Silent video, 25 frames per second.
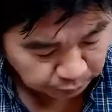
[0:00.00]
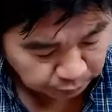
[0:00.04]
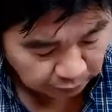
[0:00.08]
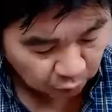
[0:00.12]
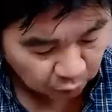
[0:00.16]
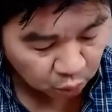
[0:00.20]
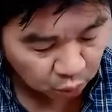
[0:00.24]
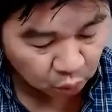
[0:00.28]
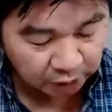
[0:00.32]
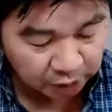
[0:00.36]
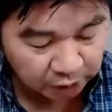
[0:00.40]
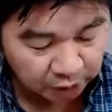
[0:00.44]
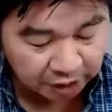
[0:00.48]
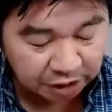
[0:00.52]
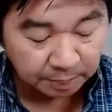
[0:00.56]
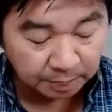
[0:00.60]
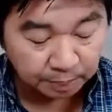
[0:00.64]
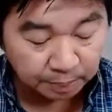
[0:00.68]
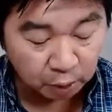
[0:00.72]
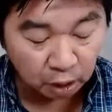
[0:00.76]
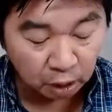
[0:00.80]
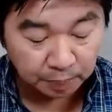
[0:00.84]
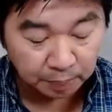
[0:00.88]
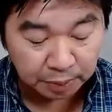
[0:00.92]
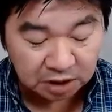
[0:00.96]
What is the
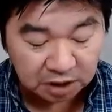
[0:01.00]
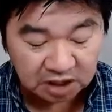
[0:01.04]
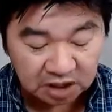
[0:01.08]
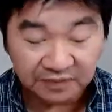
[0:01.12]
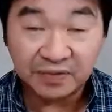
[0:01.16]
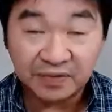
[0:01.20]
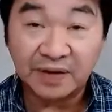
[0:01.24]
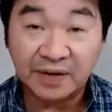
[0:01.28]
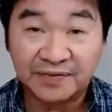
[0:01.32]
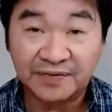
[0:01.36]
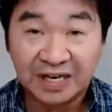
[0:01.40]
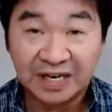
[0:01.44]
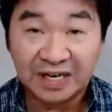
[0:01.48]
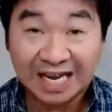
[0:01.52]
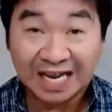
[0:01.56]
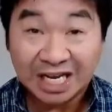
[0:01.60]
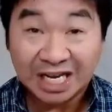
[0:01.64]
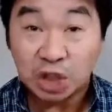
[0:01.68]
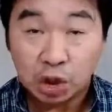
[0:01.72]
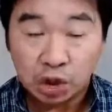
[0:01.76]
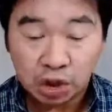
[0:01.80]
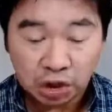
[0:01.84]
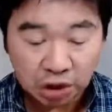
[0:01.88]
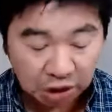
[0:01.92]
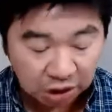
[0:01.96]
purpose of the
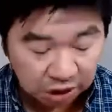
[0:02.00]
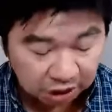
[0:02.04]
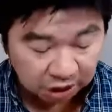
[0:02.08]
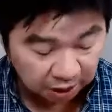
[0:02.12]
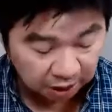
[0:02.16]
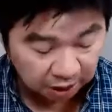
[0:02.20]
financial system?